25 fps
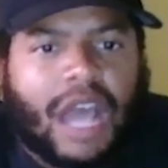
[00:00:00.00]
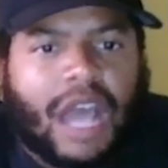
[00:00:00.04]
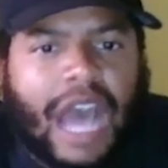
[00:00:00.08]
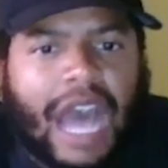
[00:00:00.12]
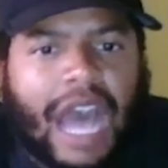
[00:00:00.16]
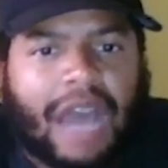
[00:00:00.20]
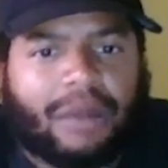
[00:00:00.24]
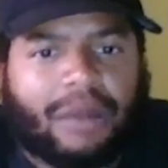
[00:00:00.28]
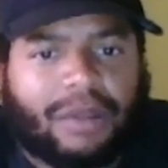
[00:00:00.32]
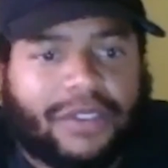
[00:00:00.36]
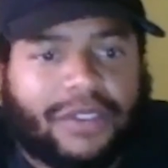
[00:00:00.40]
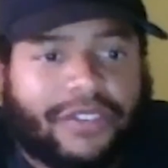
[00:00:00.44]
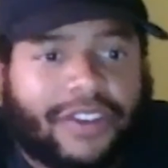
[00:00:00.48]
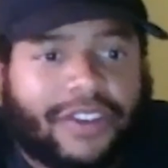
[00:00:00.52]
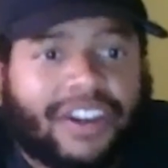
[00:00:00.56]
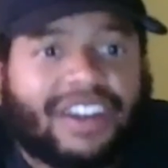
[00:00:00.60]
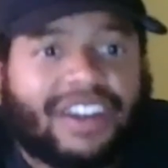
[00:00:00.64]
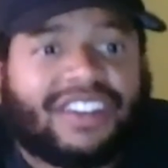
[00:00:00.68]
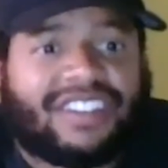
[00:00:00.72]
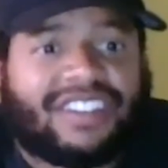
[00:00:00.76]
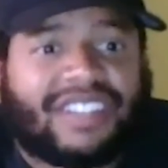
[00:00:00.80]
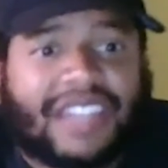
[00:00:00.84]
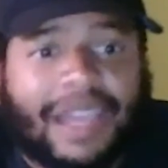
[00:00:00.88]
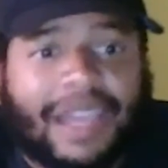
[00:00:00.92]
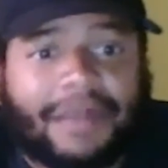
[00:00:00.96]
I was very
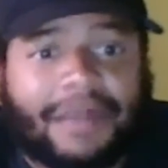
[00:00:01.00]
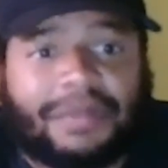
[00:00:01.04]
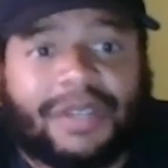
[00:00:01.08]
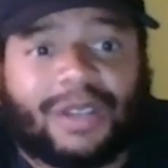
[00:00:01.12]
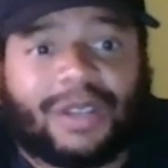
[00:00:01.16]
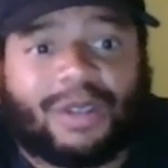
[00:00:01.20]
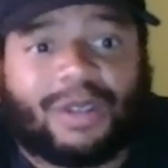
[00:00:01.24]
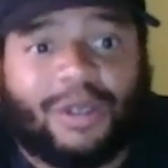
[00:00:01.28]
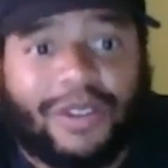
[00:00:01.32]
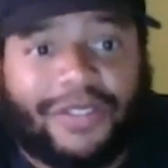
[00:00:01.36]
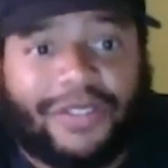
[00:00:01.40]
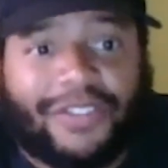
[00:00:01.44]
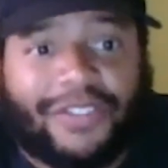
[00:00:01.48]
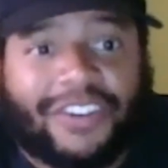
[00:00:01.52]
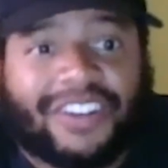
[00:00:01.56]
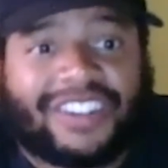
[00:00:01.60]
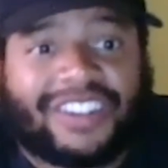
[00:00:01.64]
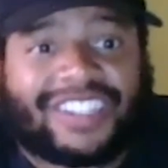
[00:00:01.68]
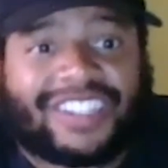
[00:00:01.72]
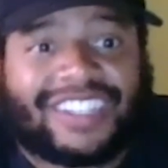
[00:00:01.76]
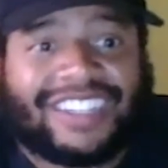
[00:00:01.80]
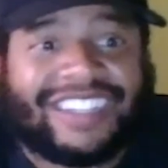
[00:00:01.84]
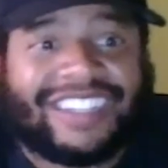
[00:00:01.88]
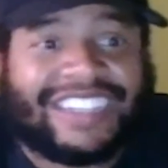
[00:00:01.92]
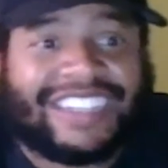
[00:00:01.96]
skeptical at
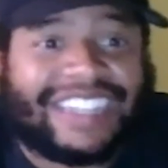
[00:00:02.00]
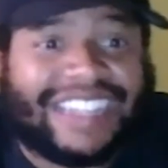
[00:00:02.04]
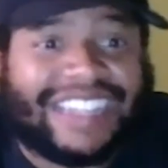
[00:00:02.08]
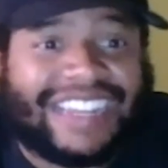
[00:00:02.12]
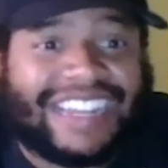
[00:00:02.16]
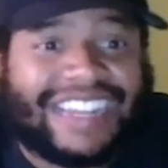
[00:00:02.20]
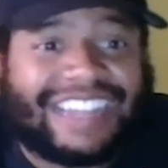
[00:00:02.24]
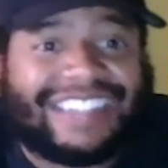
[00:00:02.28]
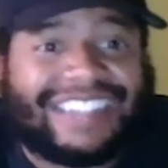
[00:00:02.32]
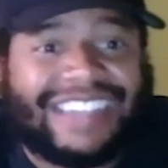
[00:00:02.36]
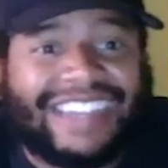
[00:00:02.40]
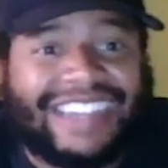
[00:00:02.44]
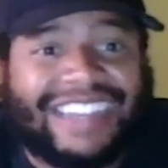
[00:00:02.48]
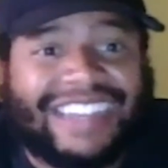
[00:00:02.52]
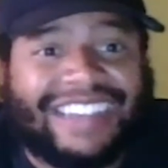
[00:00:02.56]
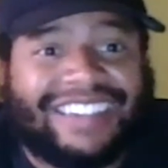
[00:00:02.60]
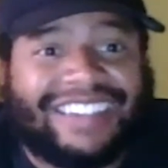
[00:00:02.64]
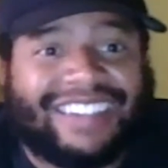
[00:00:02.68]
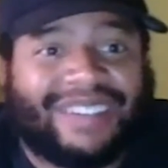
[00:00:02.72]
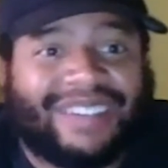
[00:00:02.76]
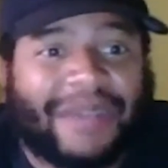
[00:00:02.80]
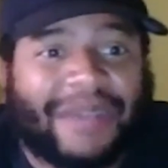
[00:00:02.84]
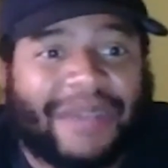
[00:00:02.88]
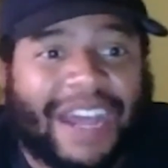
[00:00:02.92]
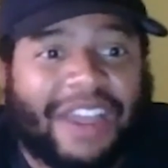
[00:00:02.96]
first because, again, I say this
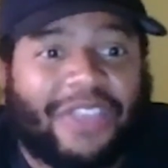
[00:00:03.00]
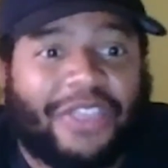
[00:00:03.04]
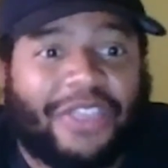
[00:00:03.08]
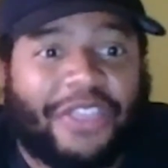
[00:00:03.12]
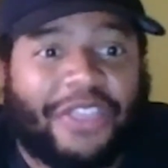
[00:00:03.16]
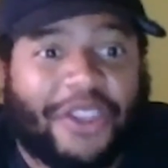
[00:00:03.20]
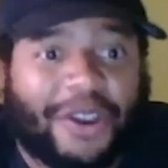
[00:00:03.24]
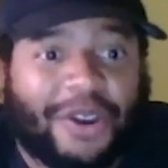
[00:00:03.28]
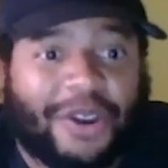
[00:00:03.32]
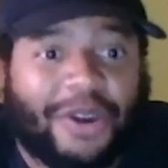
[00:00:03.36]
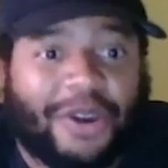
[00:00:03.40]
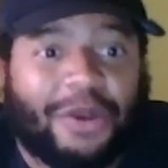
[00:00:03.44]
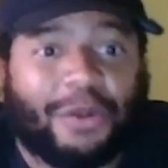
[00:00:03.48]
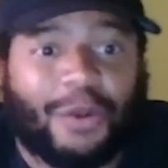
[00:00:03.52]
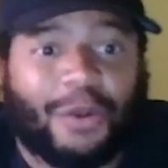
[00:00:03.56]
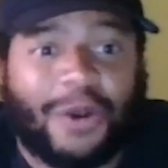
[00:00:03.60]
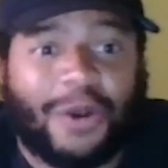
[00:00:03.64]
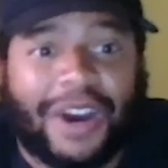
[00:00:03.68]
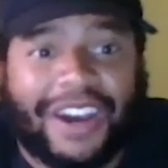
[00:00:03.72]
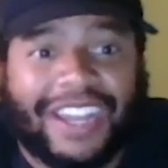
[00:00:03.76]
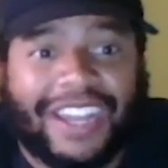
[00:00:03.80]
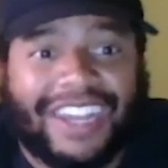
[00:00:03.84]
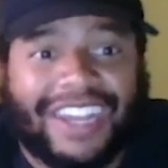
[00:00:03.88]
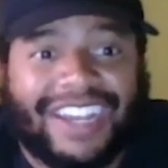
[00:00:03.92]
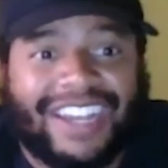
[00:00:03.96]
is my third
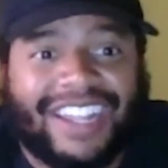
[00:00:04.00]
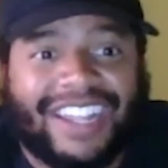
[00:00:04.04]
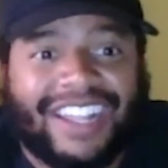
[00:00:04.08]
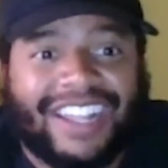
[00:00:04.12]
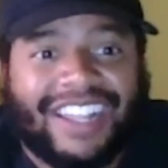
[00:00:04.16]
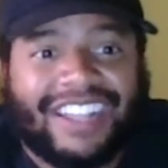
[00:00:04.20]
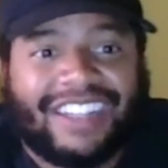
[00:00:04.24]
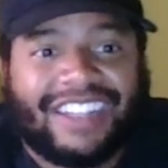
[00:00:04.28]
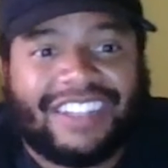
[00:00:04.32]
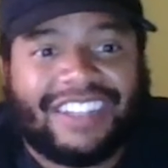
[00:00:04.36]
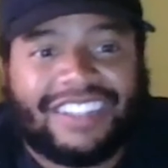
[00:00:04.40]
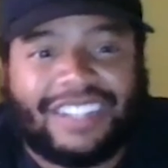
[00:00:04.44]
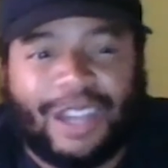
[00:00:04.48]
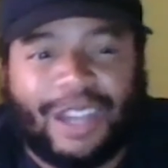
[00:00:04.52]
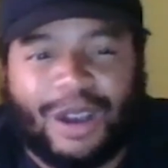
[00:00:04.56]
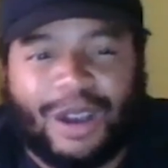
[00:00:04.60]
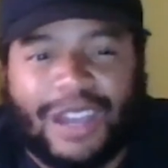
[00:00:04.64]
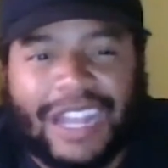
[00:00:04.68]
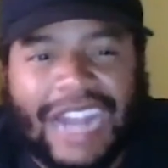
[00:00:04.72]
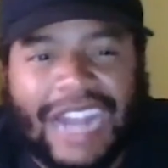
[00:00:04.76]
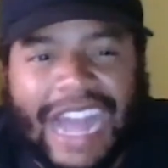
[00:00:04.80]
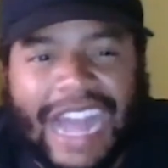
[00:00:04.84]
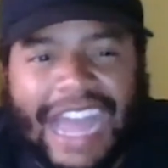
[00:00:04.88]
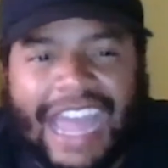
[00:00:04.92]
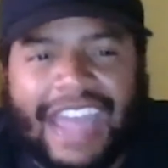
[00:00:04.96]
one. So,
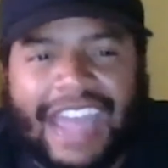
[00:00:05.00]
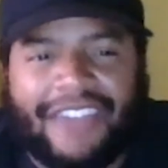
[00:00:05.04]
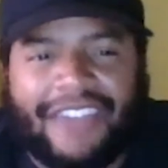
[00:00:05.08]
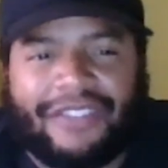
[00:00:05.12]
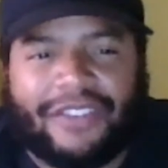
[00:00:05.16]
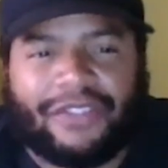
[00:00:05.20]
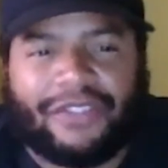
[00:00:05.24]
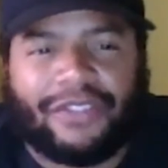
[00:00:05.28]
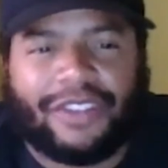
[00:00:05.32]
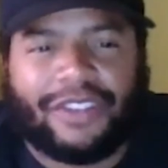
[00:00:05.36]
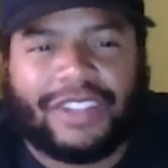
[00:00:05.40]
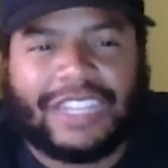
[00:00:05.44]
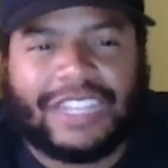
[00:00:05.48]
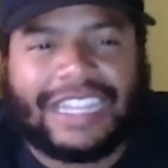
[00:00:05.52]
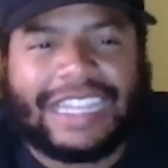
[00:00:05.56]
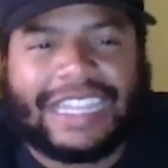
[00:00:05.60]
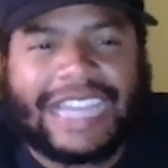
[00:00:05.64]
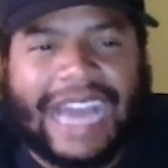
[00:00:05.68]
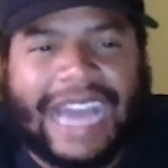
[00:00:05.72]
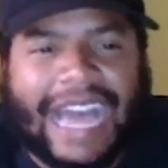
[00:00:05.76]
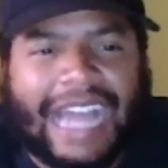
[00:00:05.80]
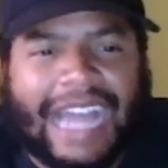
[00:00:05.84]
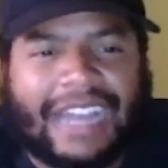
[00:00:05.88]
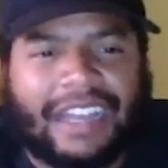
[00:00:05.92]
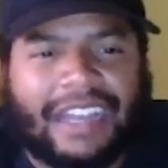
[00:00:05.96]
and I haven't really
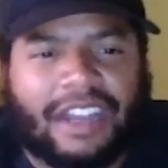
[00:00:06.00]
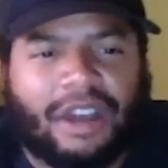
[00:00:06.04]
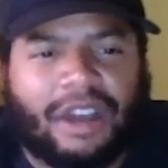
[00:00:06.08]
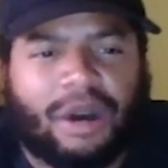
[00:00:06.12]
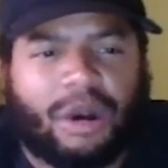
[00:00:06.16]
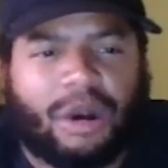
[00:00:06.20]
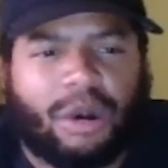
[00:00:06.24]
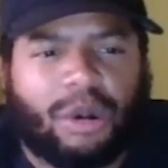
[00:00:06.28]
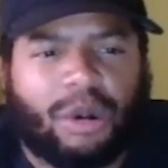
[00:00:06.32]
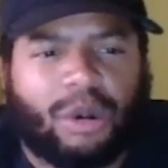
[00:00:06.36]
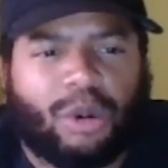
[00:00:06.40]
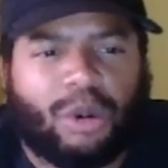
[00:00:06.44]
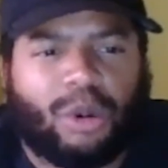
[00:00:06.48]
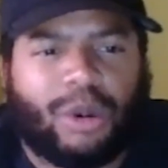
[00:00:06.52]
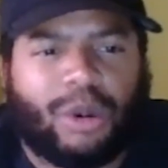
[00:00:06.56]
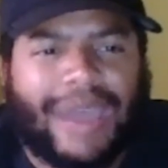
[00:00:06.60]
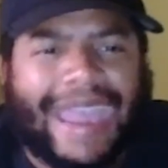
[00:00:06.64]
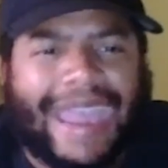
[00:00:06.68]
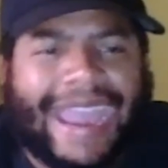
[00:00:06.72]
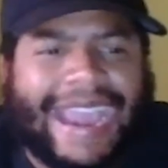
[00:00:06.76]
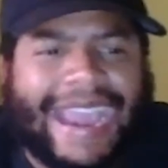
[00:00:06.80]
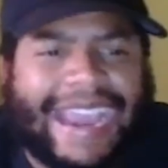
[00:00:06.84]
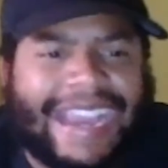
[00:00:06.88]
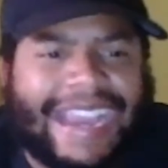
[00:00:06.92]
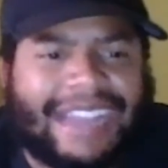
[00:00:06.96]
gotten a whole
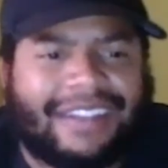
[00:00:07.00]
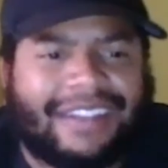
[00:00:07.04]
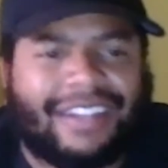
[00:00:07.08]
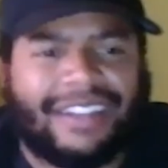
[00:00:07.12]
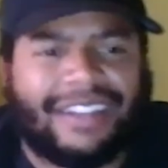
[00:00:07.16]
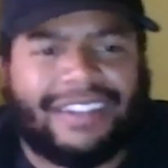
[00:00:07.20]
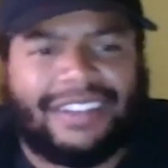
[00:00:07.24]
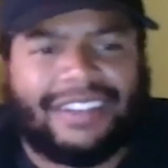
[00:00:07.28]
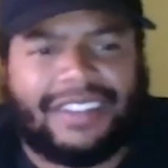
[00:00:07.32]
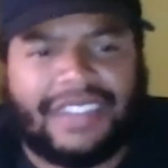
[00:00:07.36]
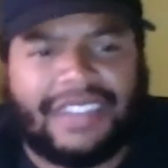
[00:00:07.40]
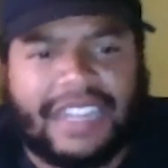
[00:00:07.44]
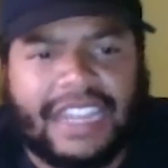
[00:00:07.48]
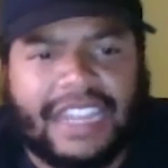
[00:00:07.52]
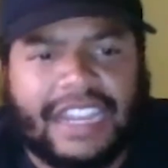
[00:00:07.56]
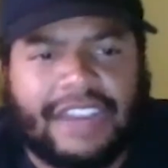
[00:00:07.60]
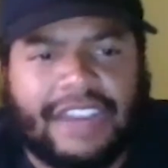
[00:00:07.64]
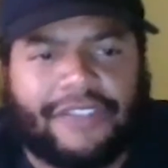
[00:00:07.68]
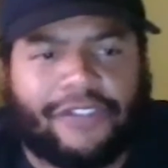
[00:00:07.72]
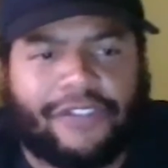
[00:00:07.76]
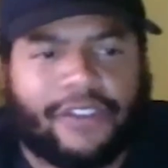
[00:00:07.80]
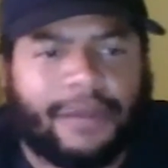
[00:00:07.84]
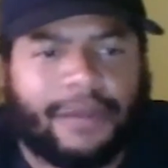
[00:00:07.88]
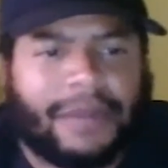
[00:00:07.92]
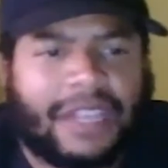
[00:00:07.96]
A to
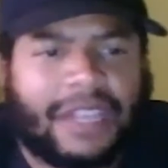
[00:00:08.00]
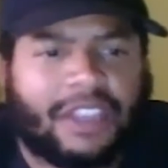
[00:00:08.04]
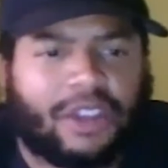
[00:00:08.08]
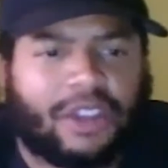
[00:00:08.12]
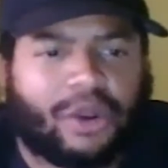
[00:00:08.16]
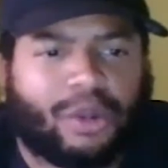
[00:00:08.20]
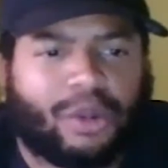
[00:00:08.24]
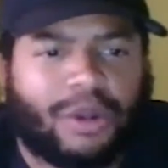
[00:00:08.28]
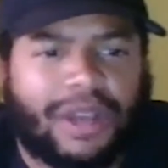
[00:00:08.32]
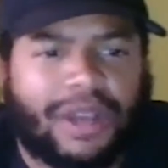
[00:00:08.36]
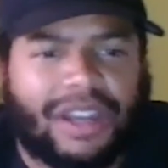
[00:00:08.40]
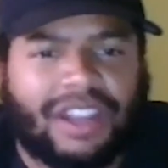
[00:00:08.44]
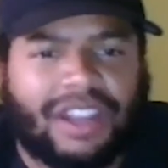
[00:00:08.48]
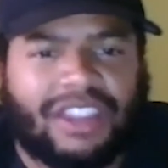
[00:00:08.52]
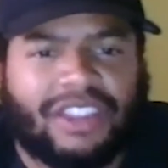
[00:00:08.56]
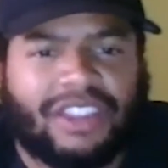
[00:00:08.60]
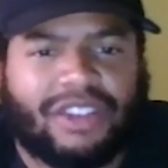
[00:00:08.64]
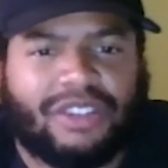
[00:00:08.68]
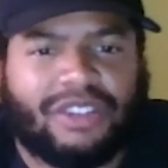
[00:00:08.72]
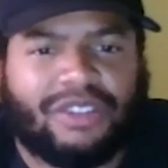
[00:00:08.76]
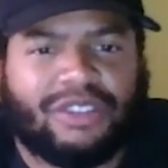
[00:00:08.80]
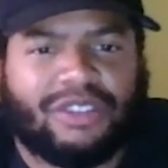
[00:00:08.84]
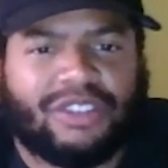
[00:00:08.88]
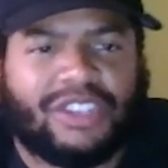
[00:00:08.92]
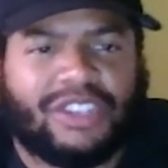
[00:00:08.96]
Z from either one of
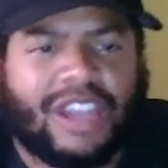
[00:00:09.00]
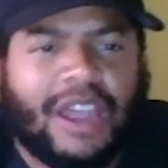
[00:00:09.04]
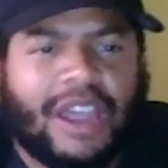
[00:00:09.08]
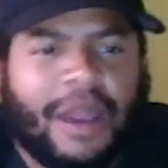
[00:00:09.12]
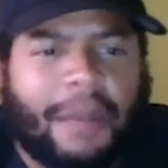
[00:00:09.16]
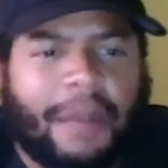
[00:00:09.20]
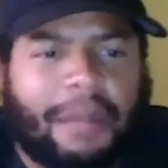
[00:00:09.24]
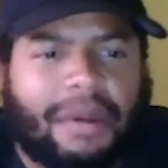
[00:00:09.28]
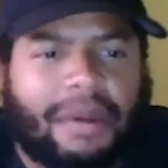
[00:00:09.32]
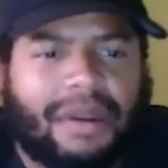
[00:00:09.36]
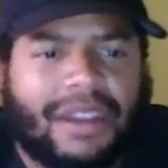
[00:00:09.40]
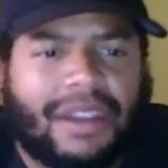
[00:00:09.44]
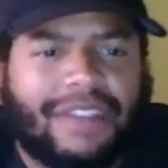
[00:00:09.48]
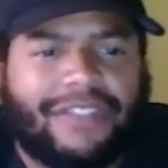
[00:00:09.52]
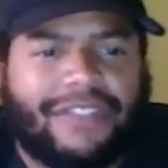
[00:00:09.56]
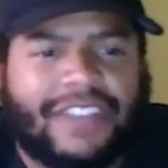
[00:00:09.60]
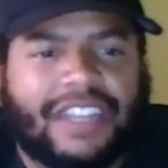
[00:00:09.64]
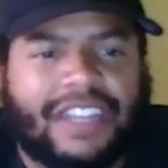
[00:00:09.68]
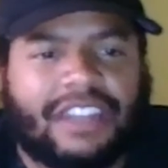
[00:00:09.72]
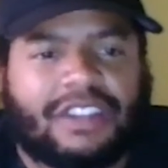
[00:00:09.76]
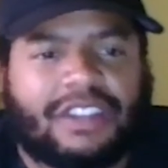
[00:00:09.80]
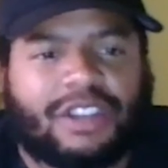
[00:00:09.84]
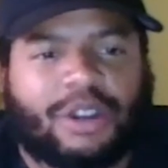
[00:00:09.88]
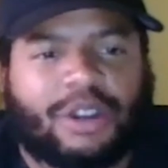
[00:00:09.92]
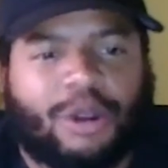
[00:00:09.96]
those
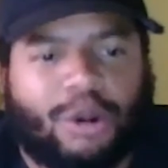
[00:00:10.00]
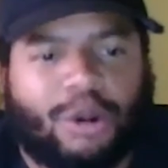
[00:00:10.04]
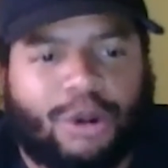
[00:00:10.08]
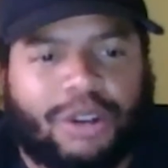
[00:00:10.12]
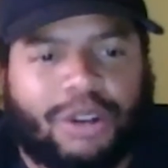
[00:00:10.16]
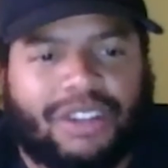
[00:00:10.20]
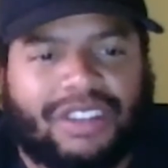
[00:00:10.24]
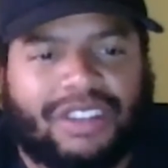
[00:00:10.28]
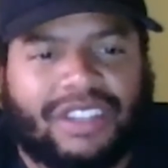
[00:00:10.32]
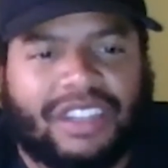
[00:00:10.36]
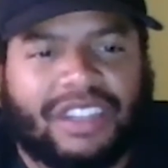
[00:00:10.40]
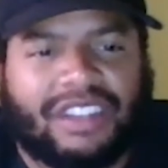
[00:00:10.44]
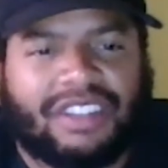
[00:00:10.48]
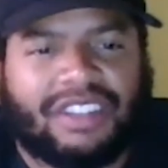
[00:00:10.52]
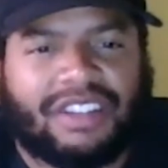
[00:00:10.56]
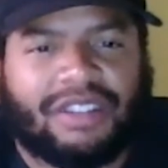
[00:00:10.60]
previous courses.